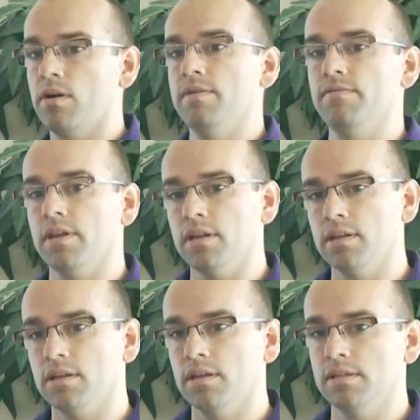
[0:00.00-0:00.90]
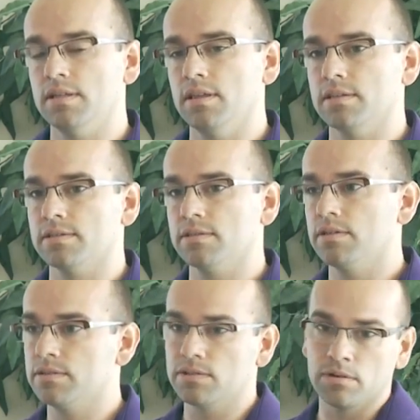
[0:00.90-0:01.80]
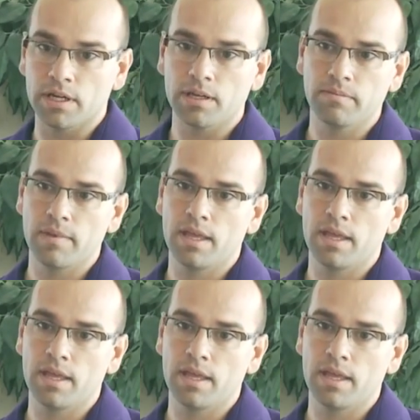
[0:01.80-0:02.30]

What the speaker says: do I fit into this story?